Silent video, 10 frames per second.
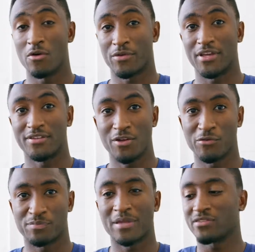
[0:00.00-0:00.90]
what they did
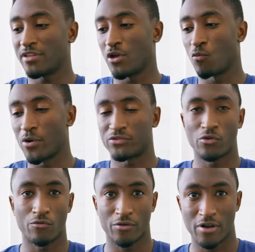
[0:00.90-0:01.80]
was basically a
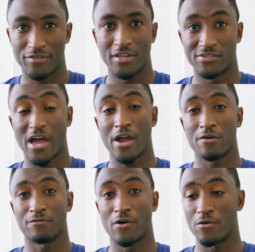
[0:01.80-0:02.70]
once-over of the
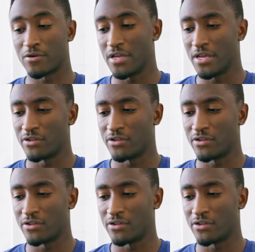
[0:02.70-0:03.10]
entire phone